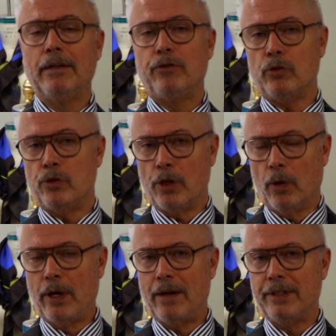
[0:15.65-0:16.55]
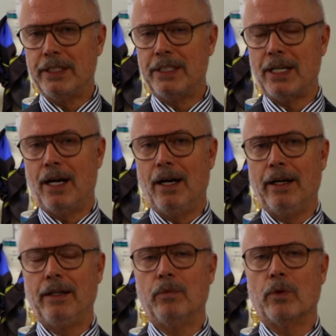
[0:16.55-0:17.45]
If you don't have a
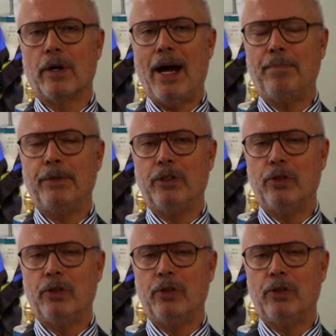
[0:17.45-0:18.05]
design, we're happy